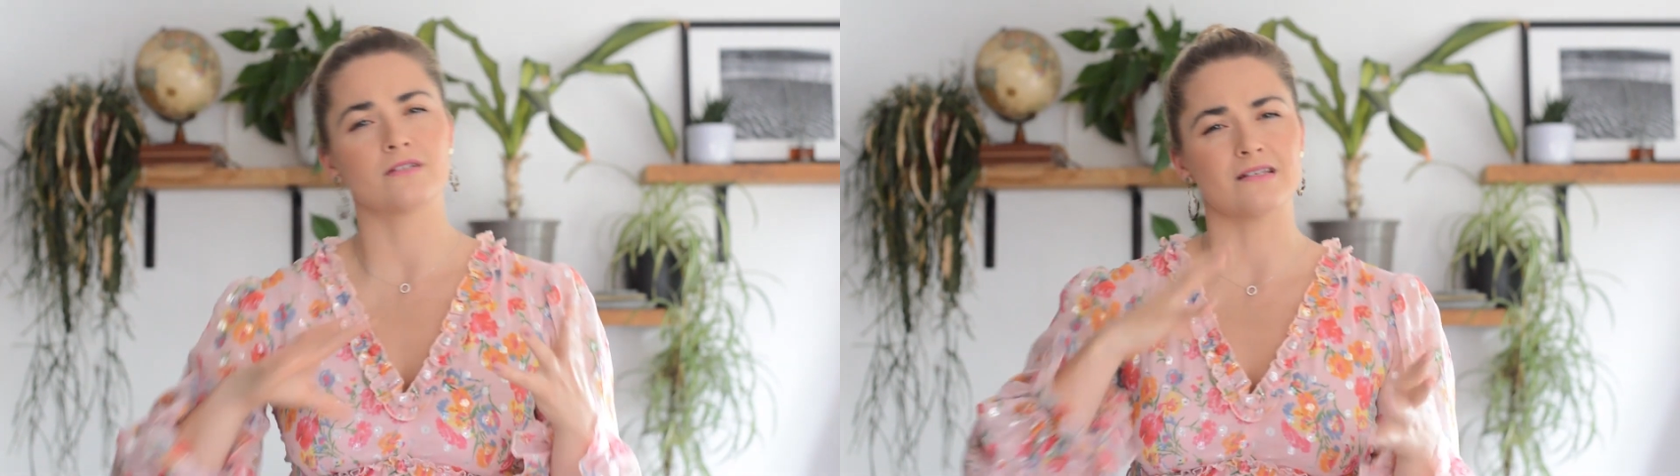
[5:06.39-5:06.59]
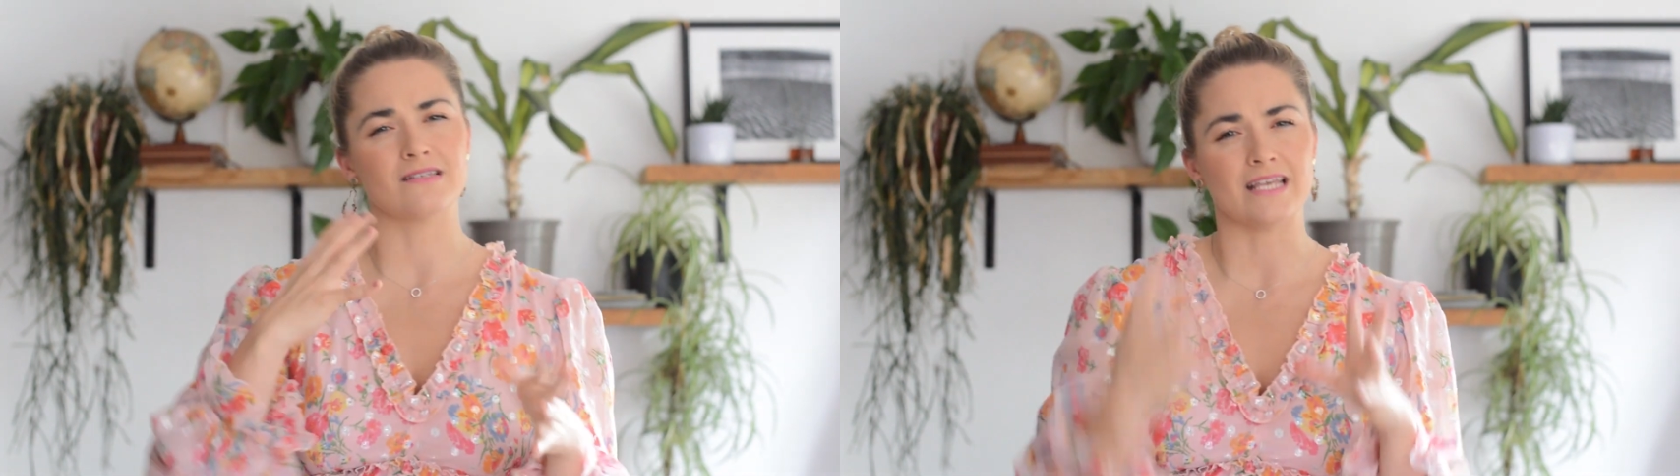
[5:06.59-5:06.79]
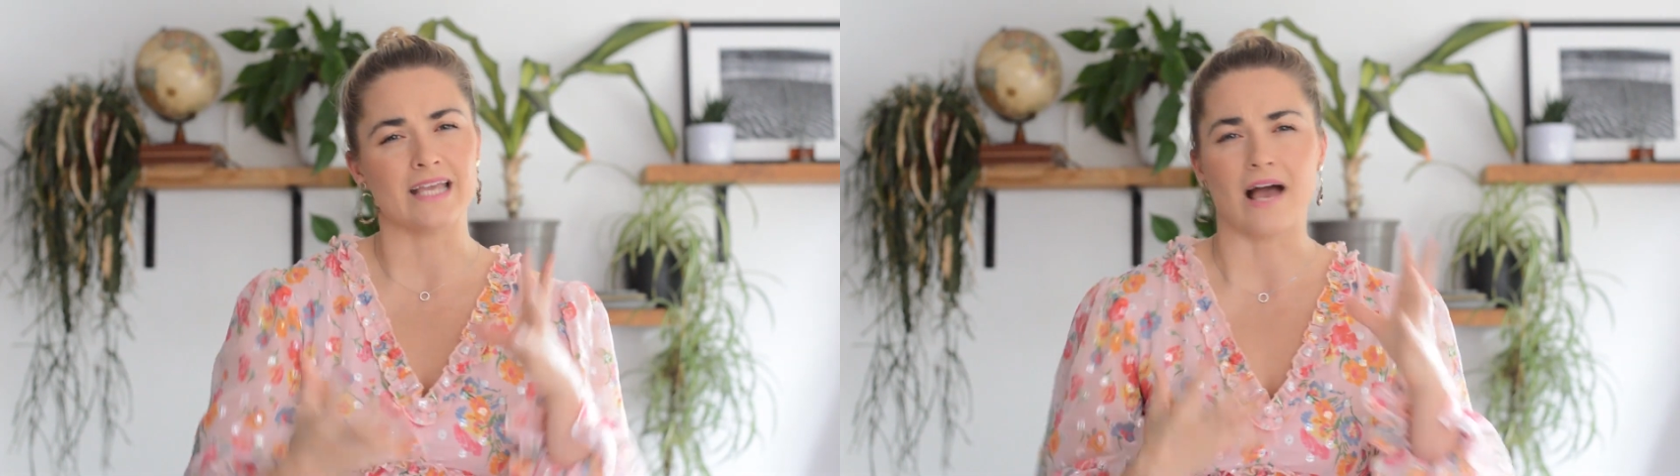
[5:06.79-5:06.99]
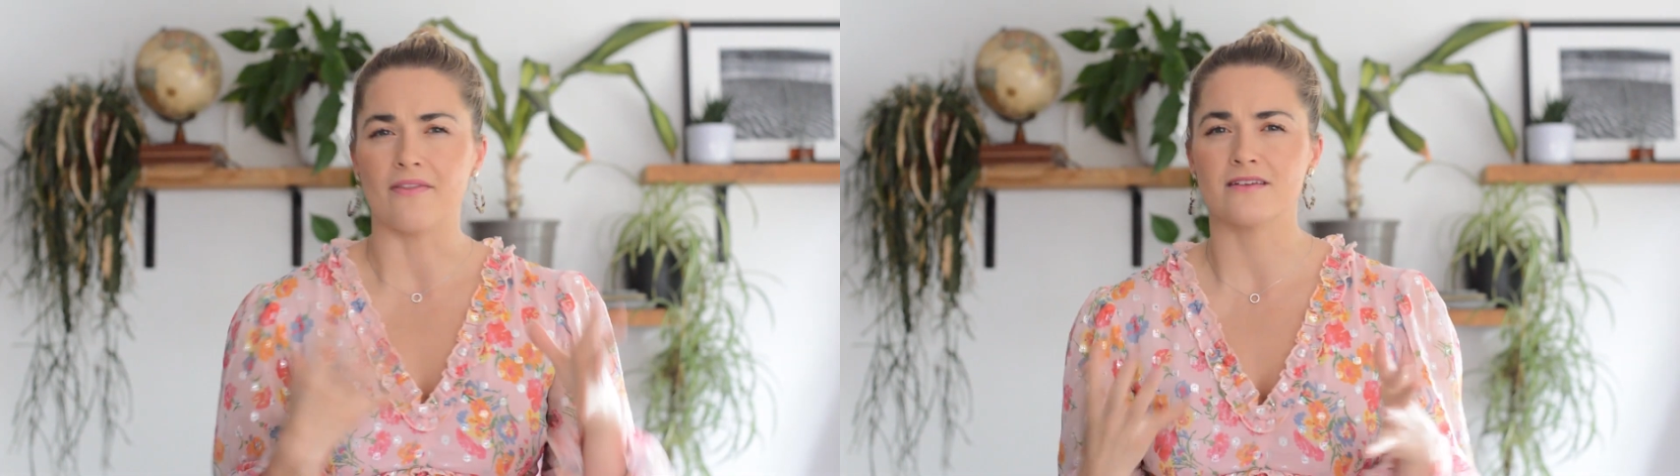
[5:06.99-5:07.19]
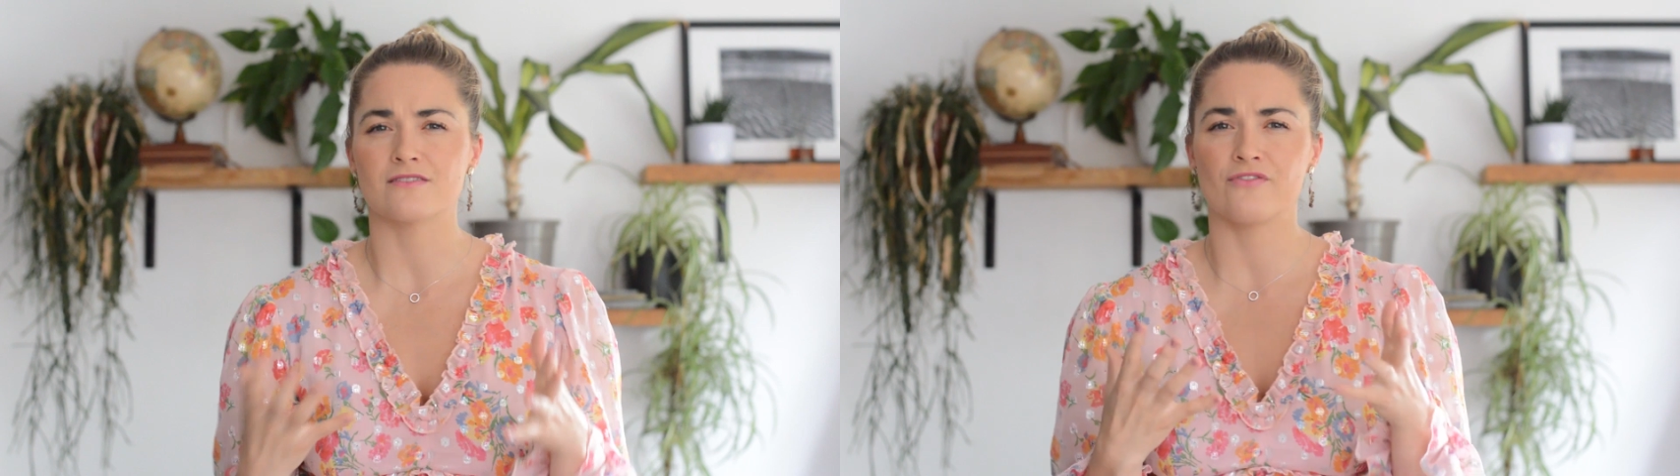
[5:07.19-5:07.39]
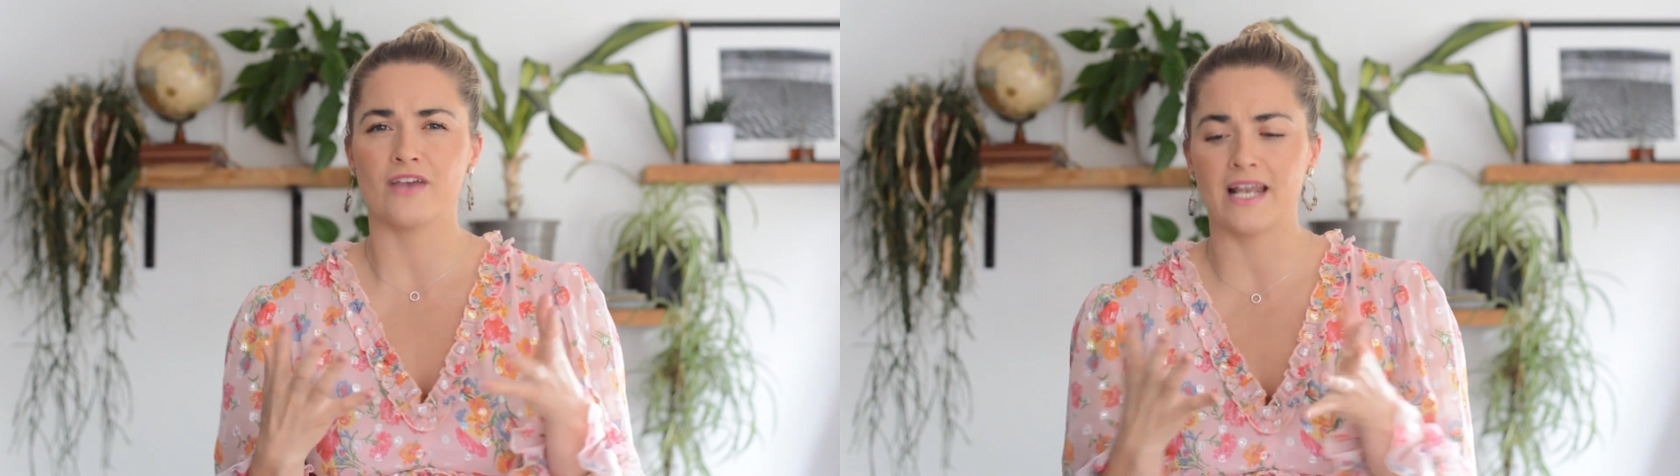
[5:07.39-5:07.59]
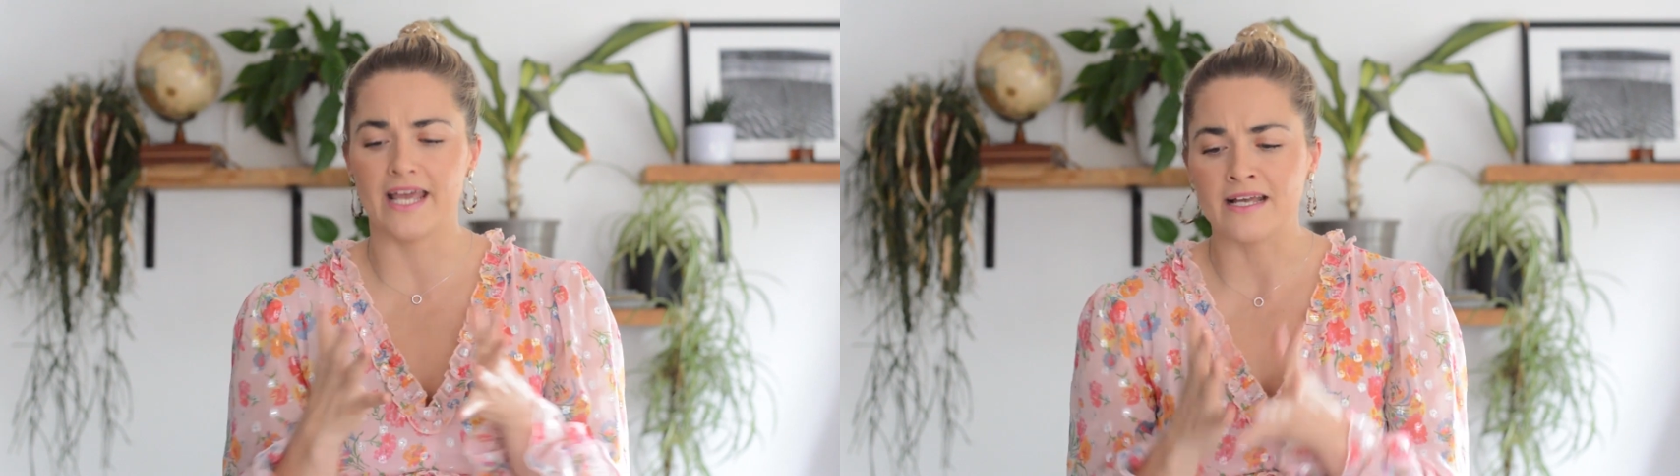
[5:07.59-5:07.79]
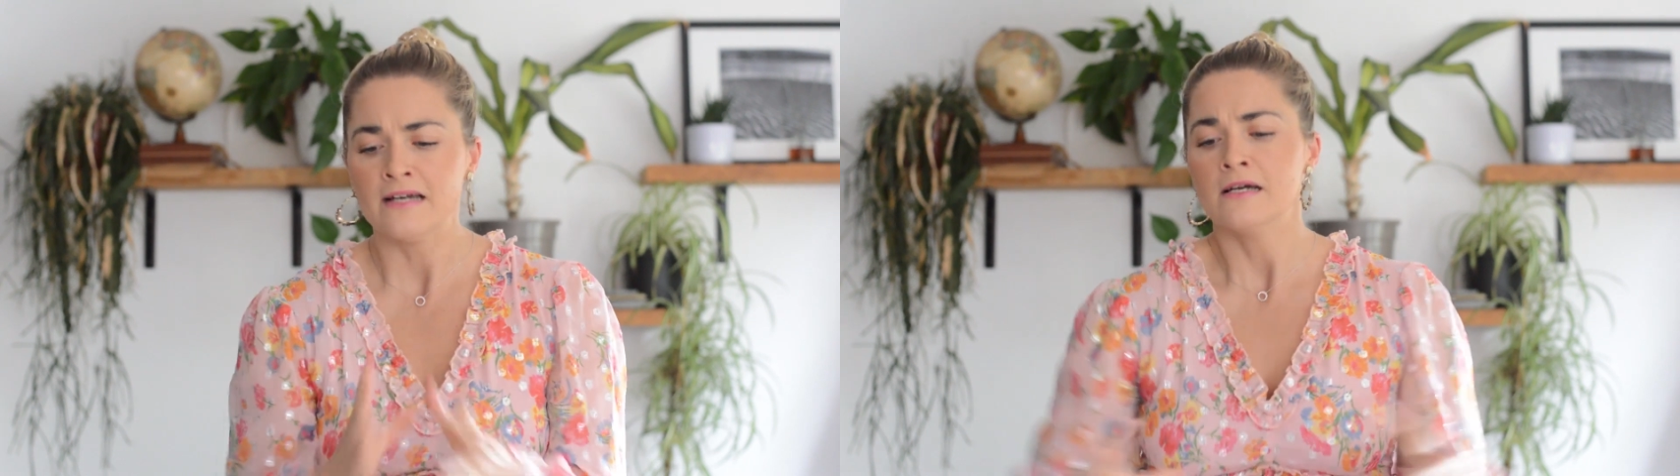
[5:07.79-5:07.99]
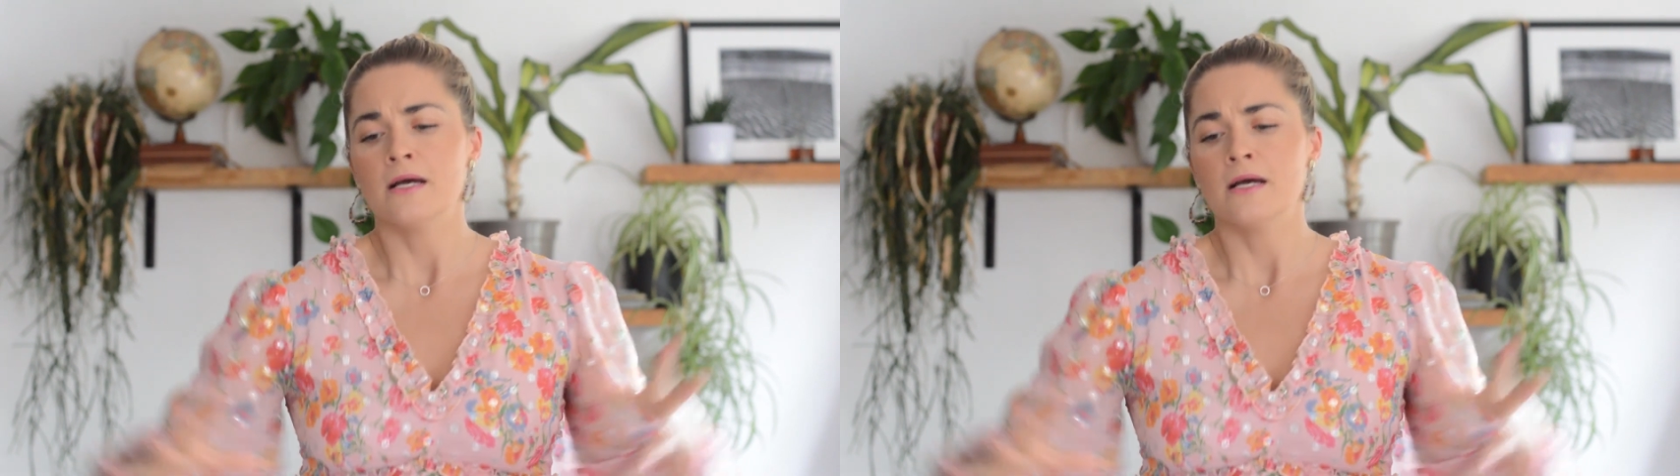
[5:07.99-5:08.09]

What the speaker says: to see how that's feeling,